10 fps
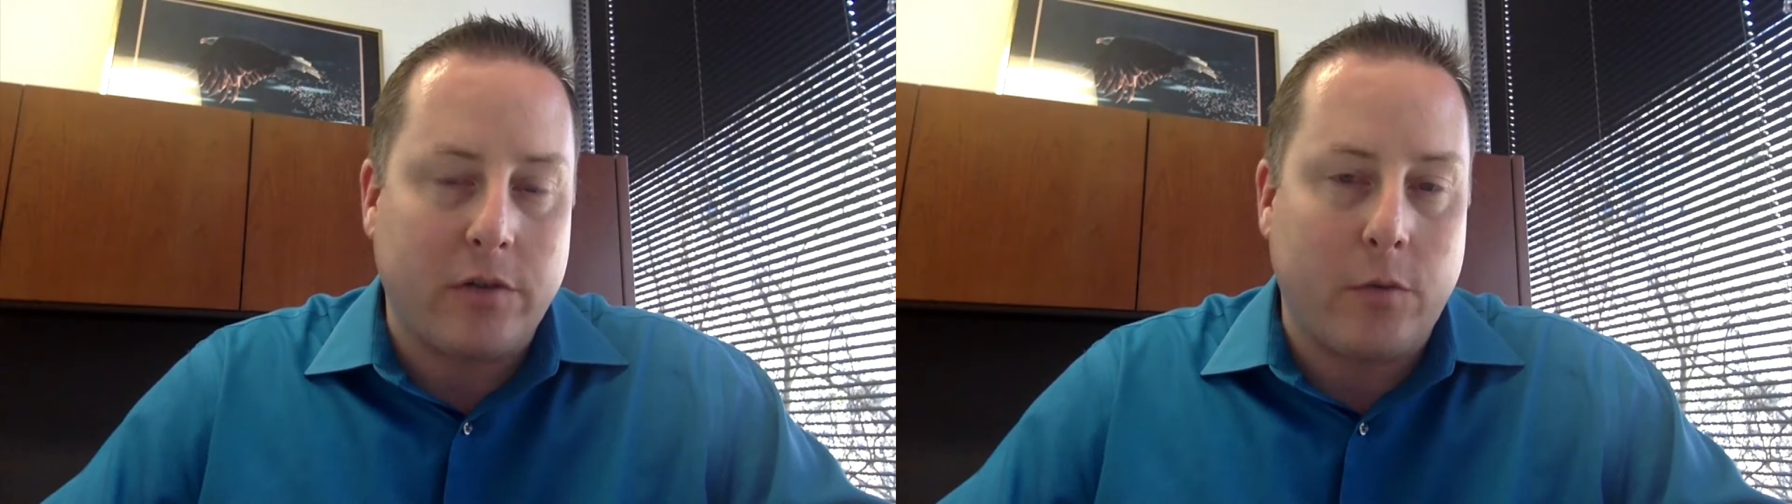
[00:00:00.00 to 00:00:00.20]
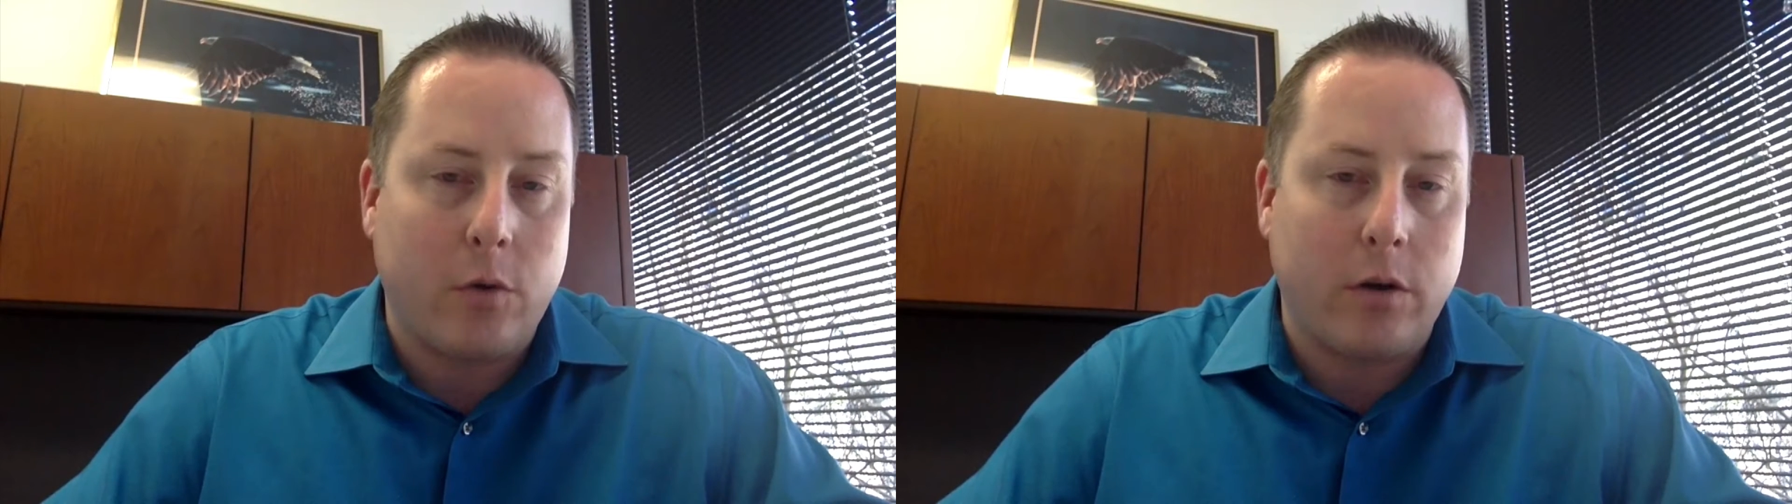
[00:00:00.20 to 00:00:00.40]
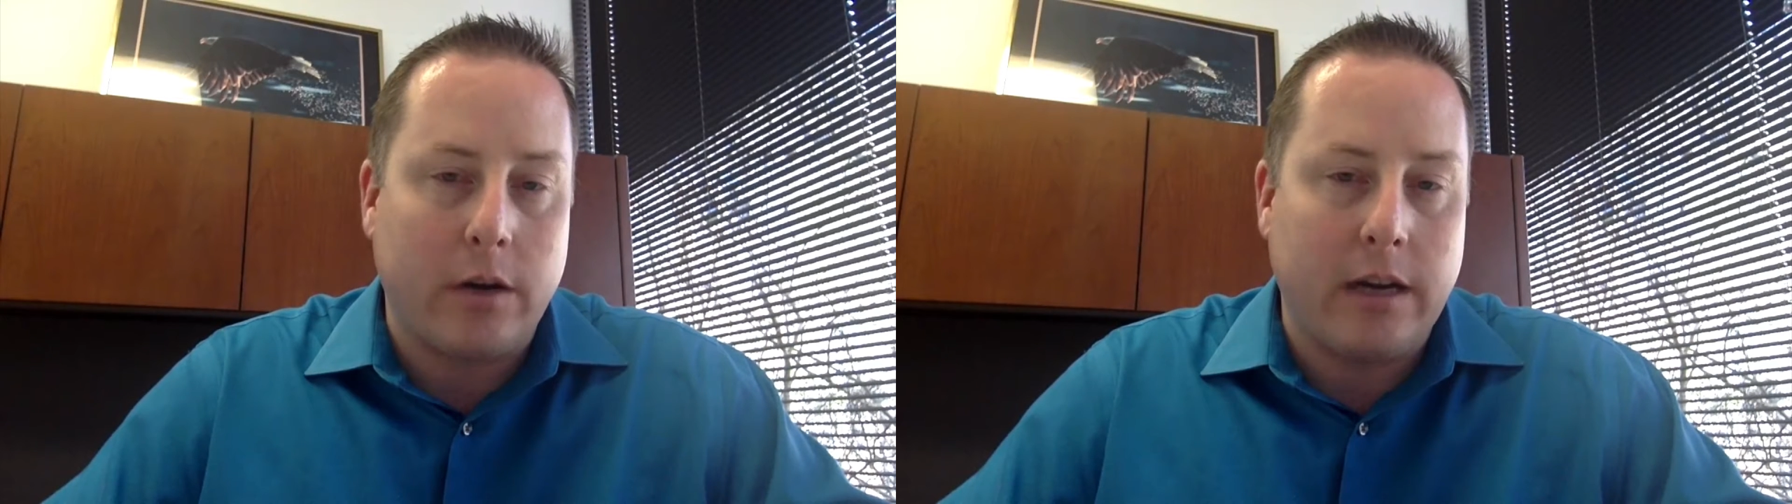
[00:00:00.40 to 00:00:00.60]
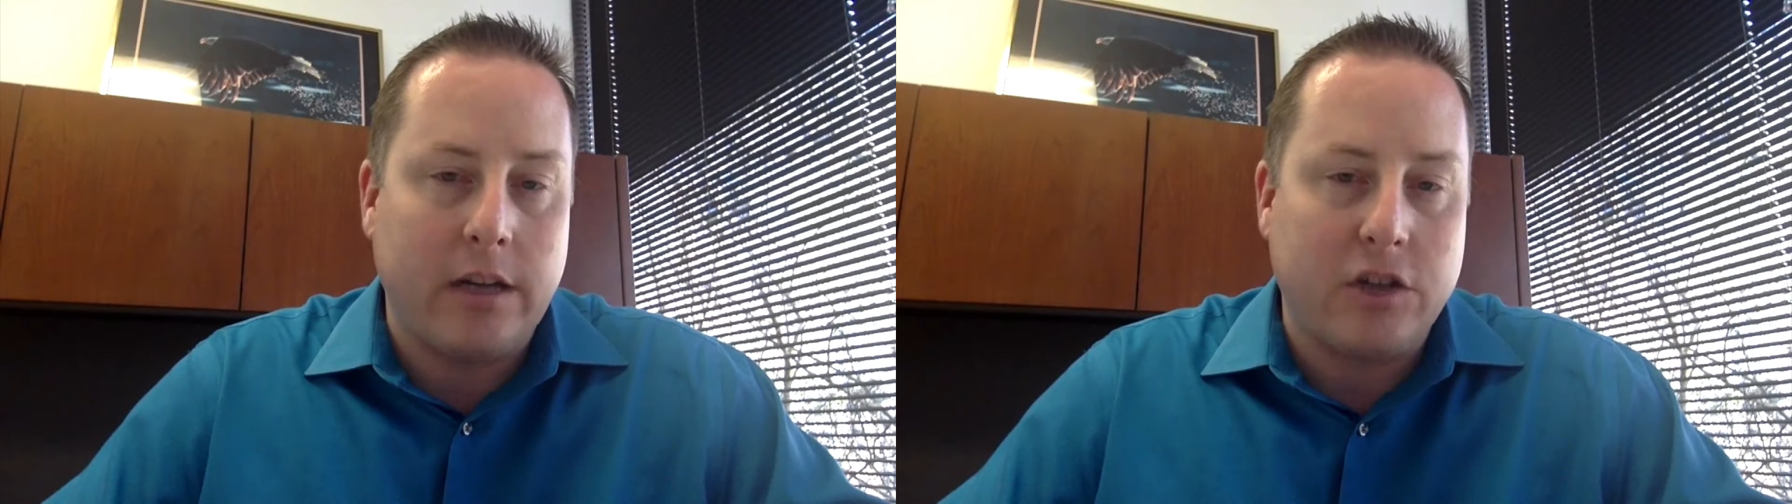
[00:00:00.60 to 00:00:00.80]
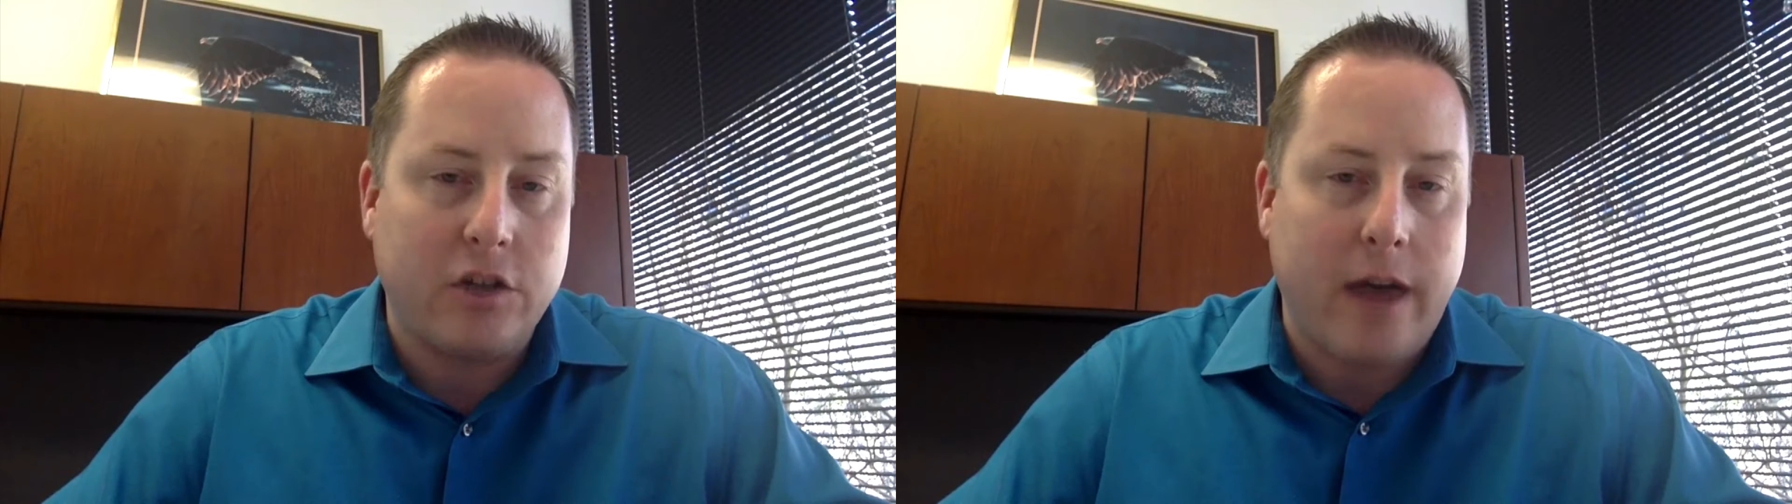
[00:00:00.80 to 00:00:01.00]
for
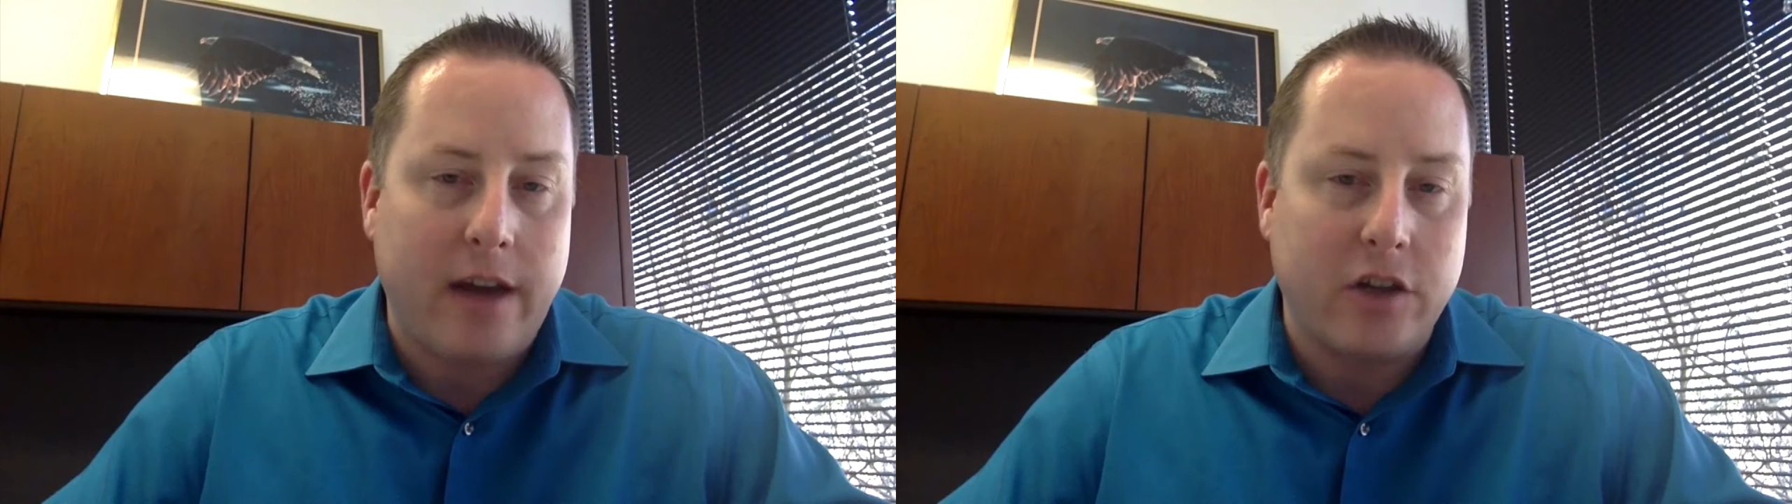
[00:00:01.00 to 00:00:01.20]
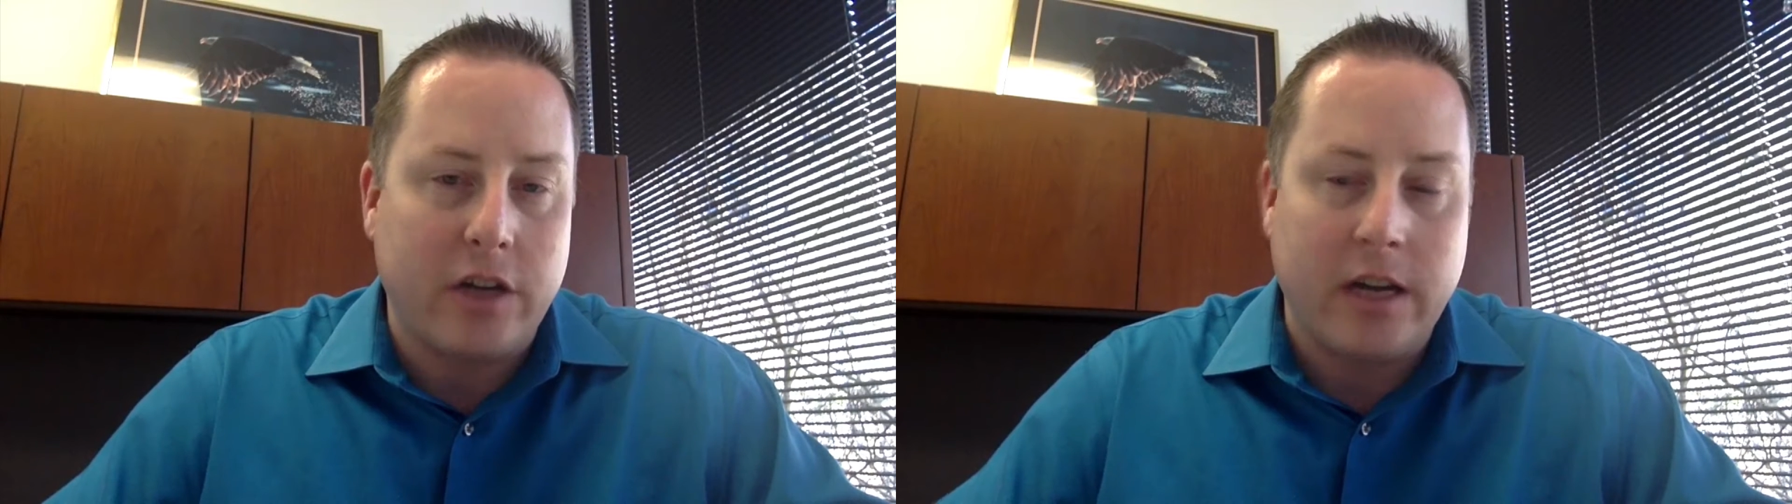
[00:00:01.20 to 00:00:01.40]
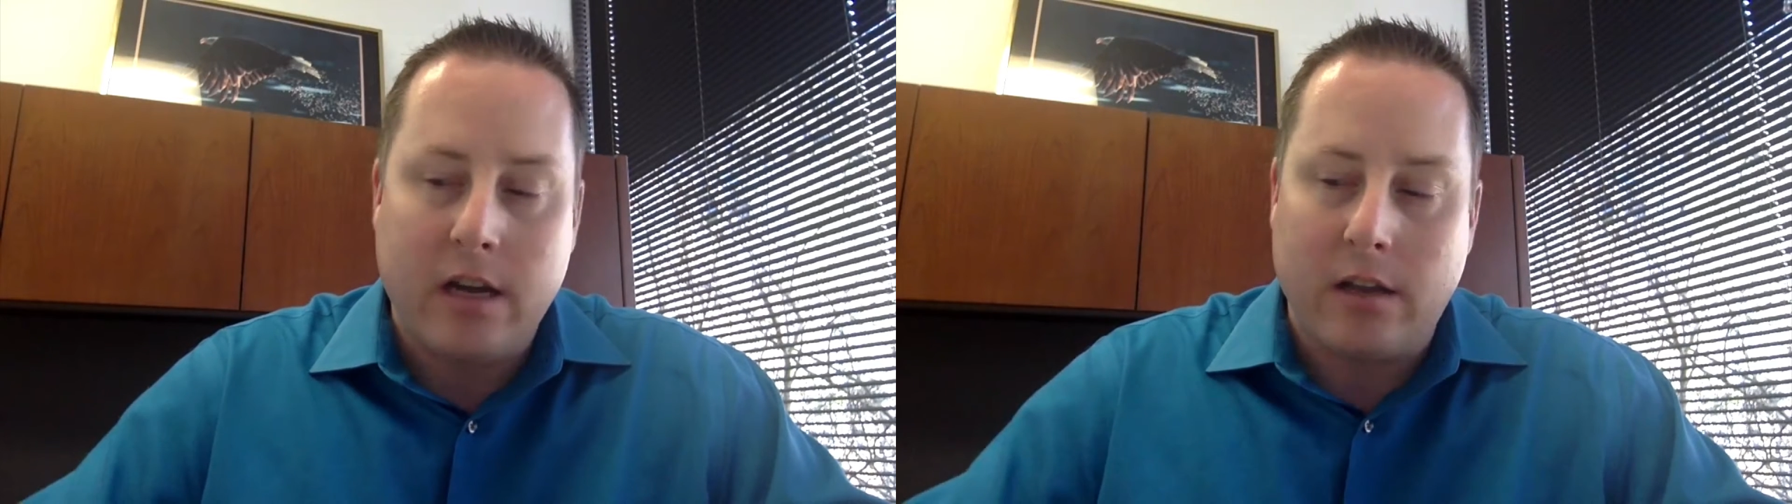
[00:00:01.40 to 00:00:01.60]
each strategy.